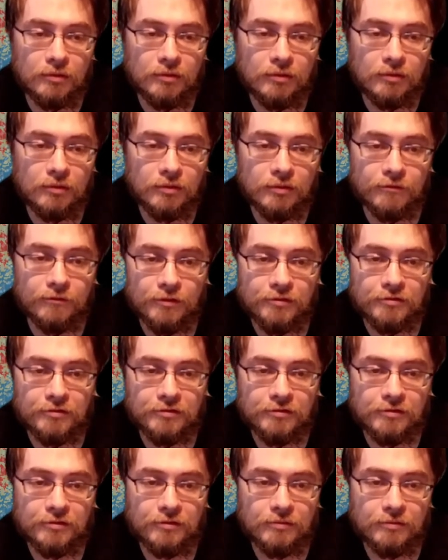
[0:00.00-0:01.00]

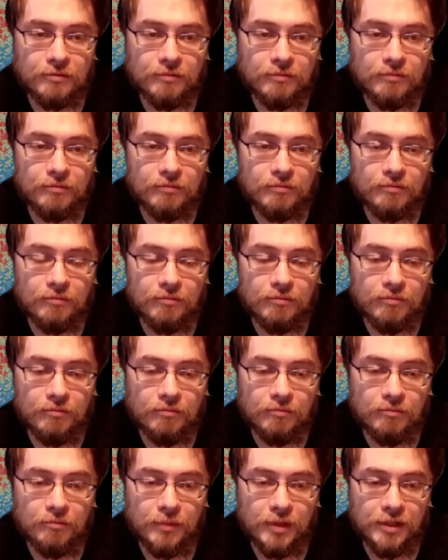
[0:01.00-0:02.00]
First
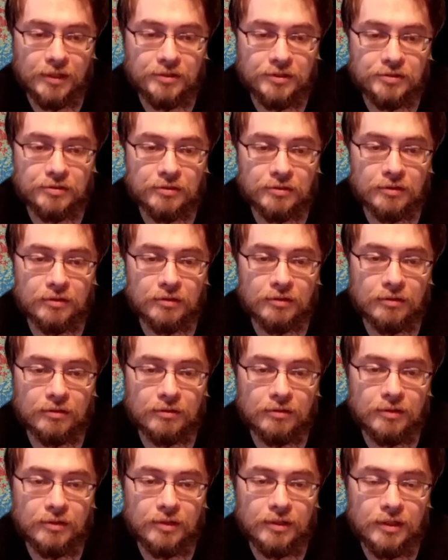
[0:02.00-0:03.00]
major
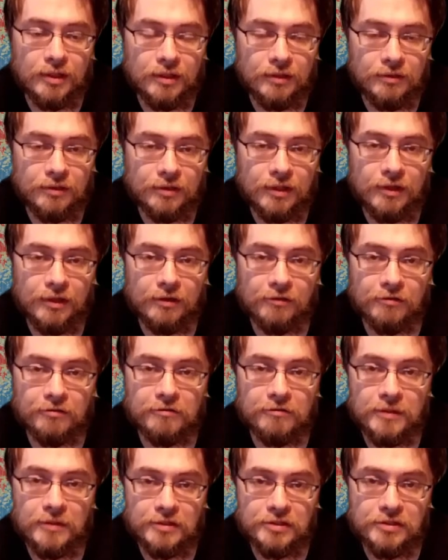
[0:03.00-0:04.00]
indicator
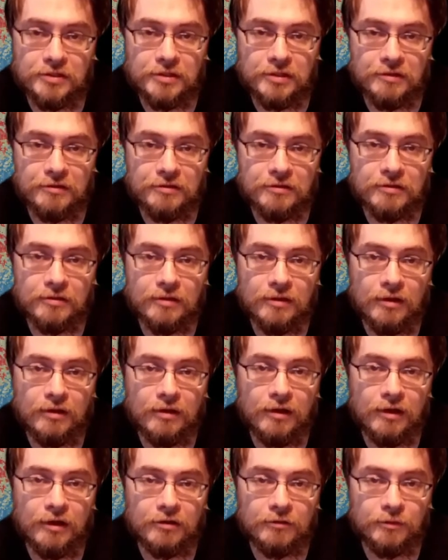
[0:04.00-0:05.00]
species,
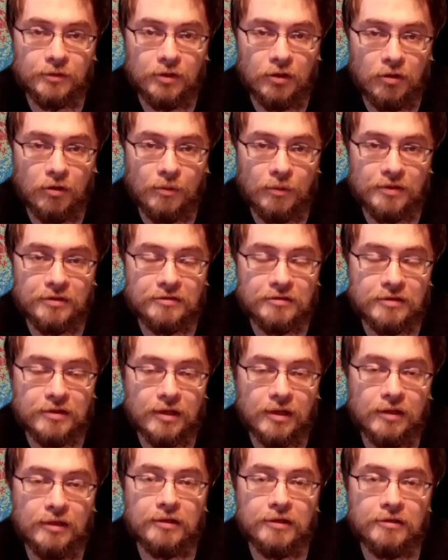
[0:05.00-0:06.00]
as we always say,
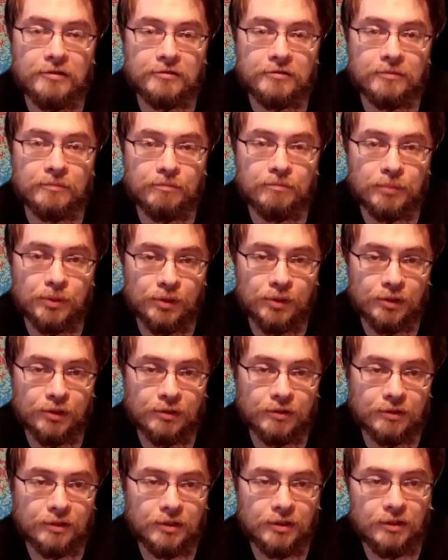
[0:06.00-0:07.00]
is a bird, a
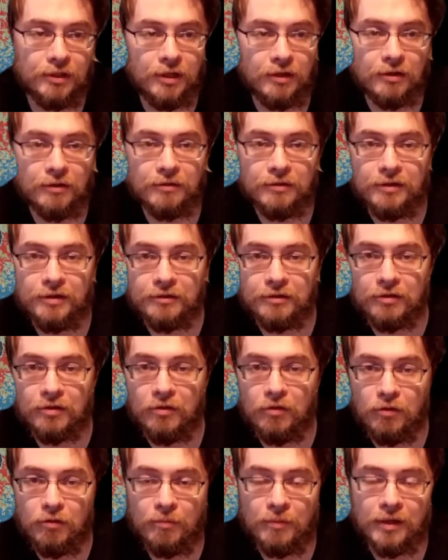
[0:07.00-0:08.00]
canary in the
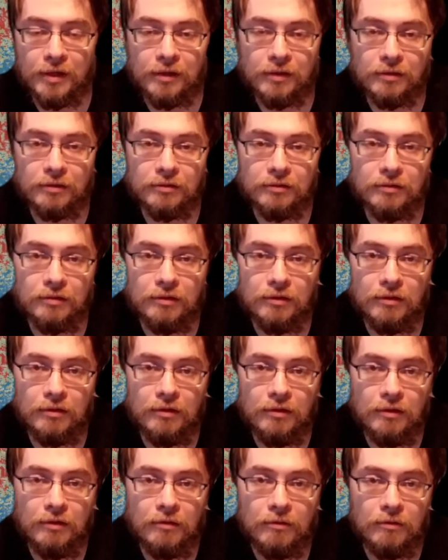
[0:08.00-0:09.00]
coal mine.
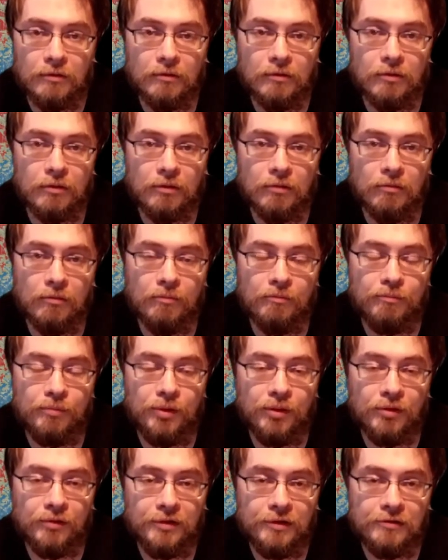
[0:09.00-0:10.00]
Well,
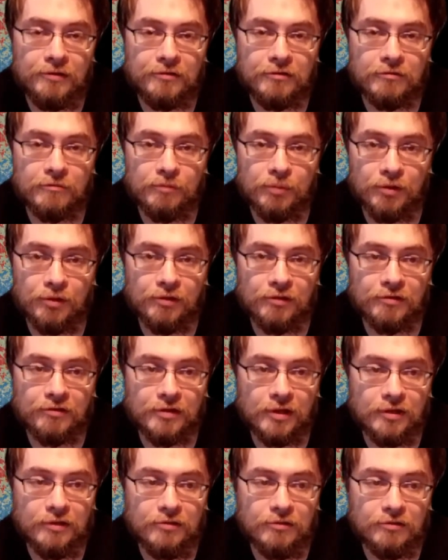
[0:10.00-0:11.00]
billions of birds that
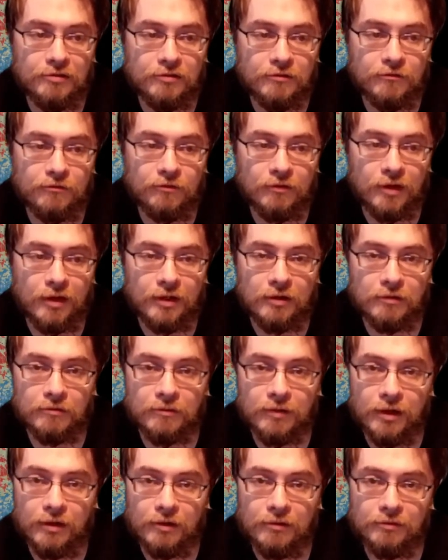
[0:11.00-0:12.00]
used to fly
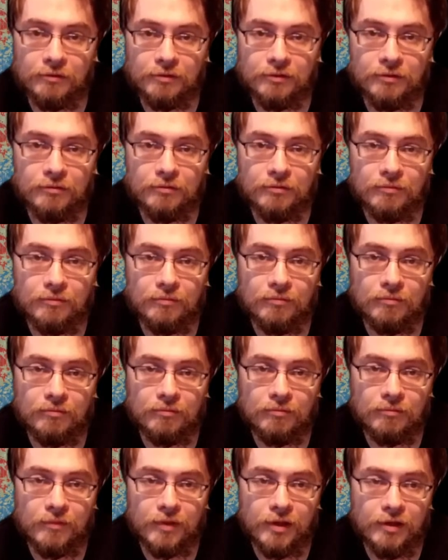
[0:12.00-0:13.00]
around
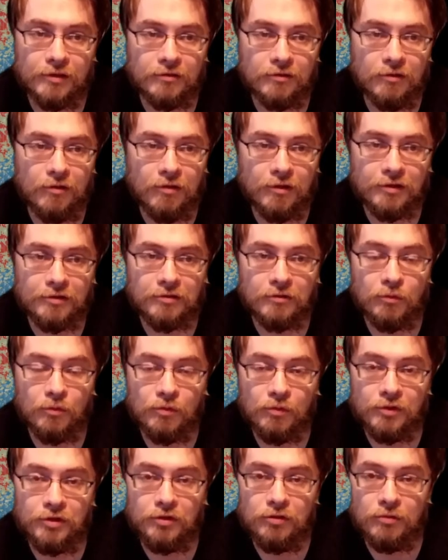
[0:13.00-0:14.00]
as long as
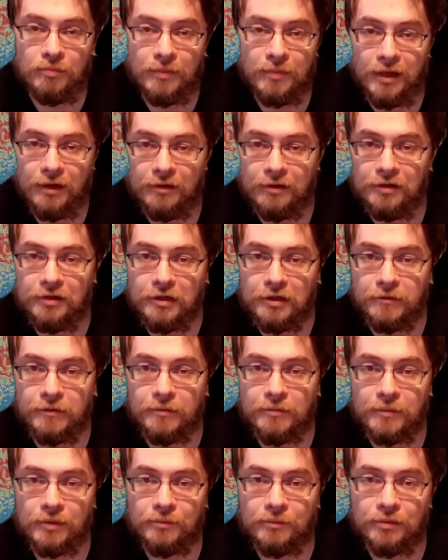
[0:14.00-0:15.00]
humanity can
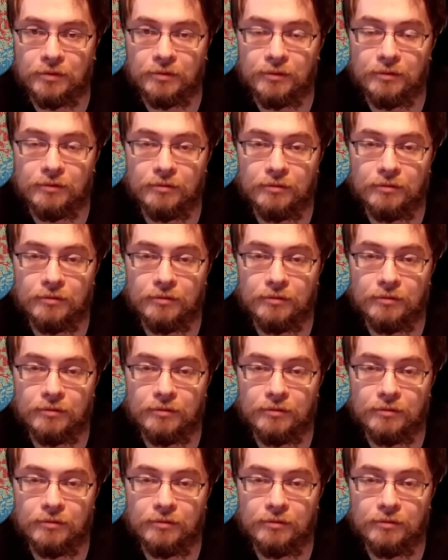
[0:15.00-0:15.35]
remember